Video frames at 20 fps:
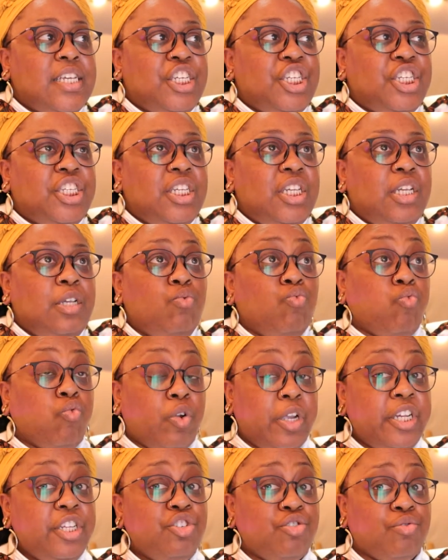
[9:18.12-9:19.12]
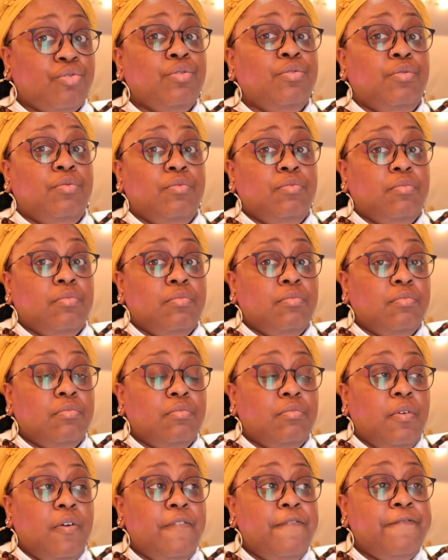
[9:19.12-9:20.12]
She redrew
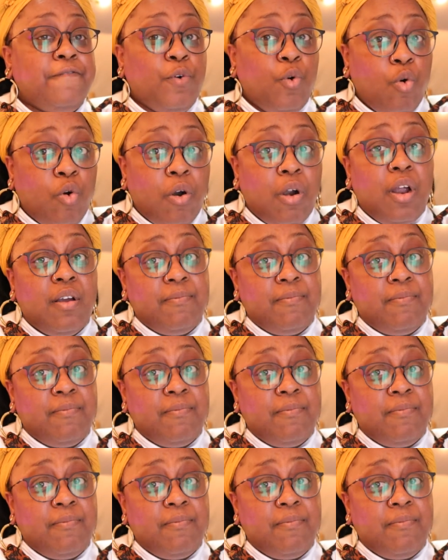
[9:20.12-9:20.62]
4